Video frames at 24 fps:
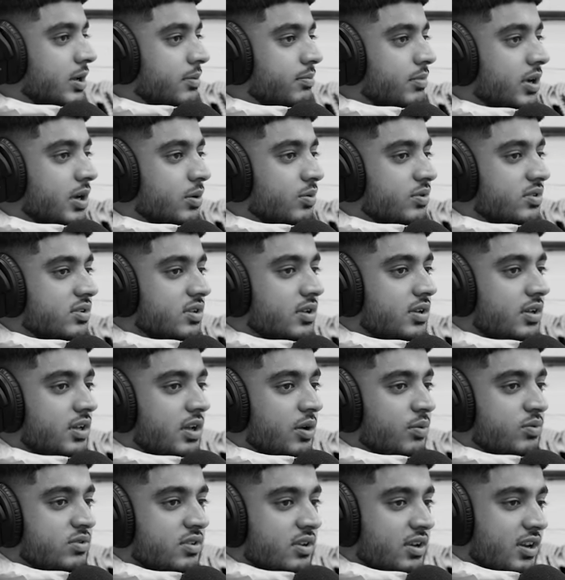But it was
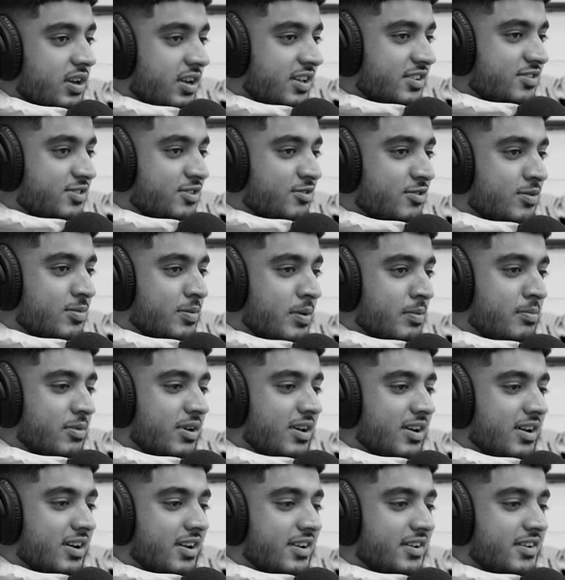an innings to remember,
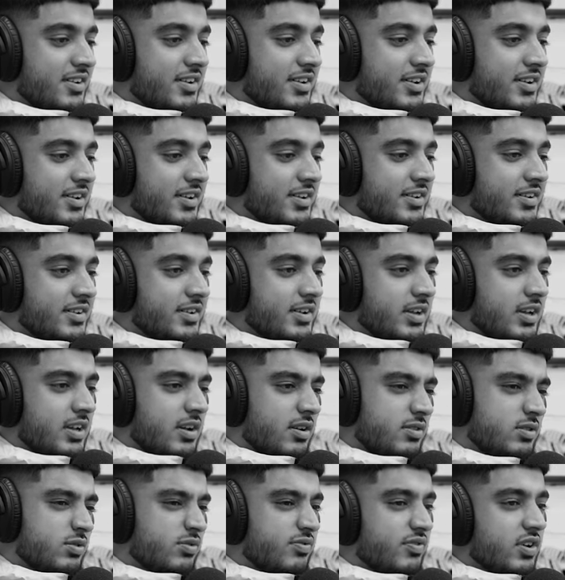and it
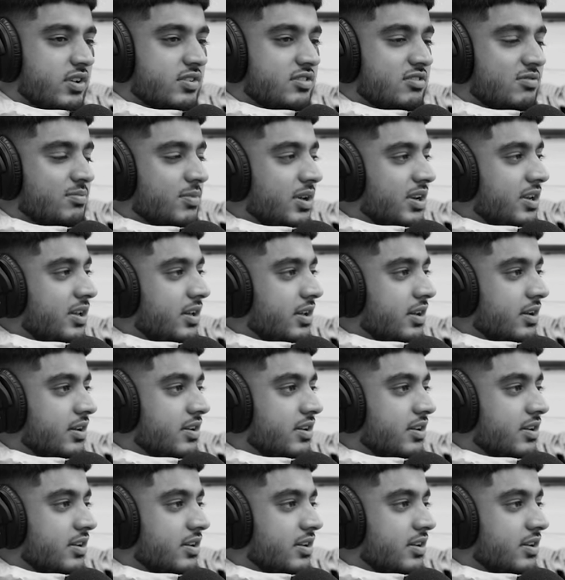was the first of many.